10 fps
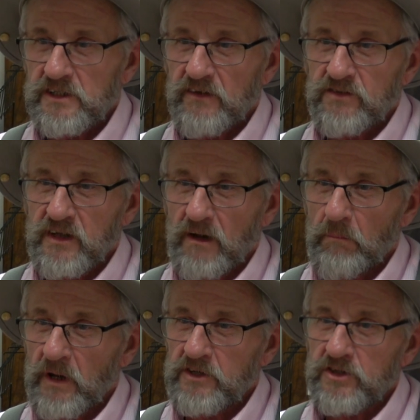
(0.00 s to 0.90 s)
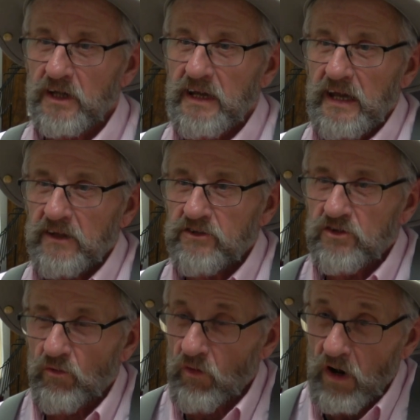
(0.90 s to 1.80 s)
They've sent a bunch of the kids
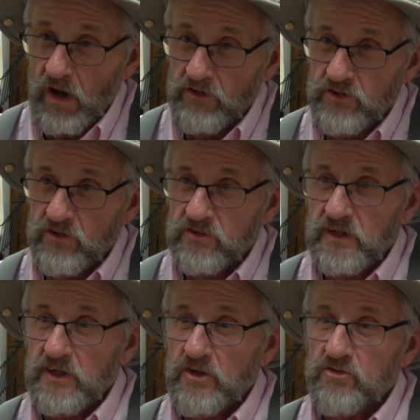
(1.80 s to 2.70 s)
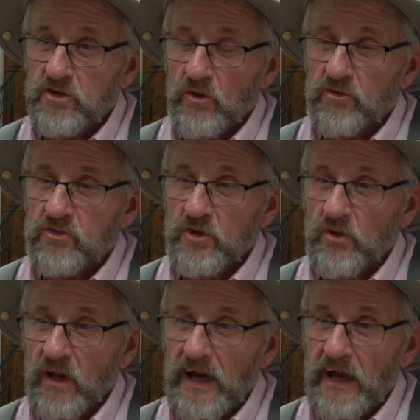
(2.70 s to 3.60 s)
to Rogers that used to go to
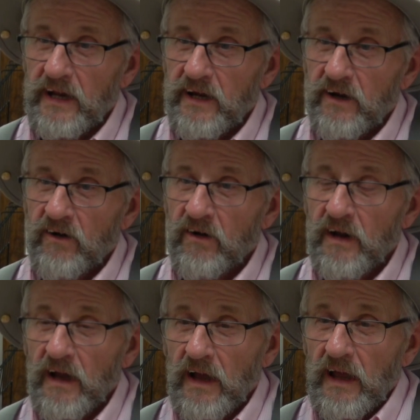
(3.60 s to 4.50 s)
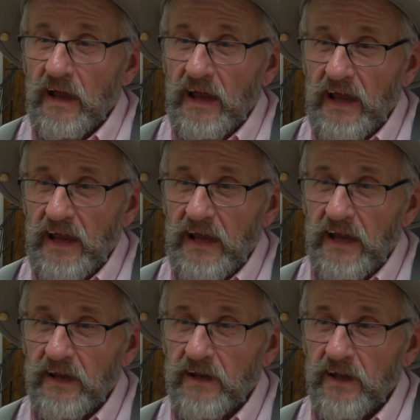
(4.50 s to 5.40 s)
school out here,
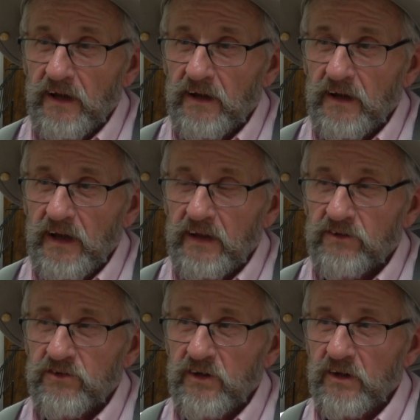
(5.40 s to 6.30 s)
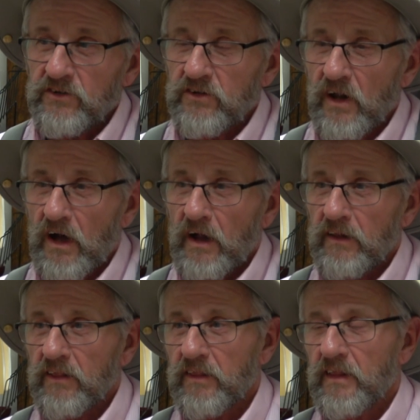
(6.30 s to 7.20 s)
and it's just
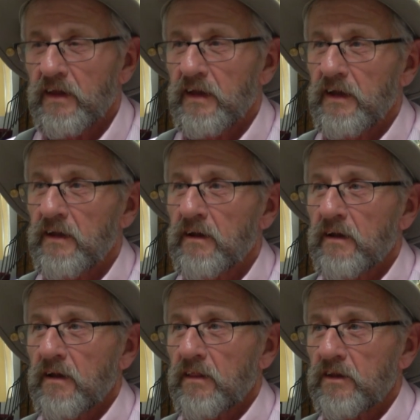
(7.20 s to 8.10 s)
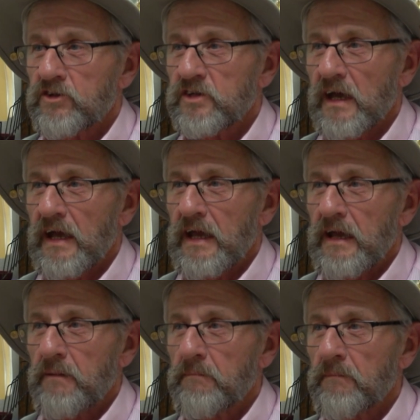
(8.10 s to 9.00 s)
not the
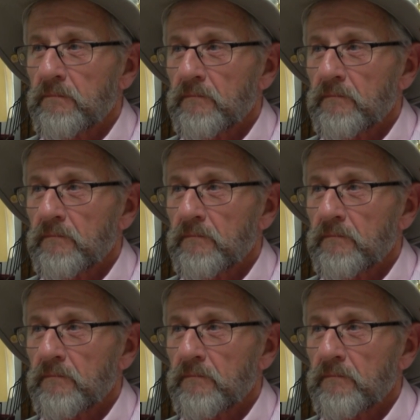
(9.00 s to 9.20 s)
same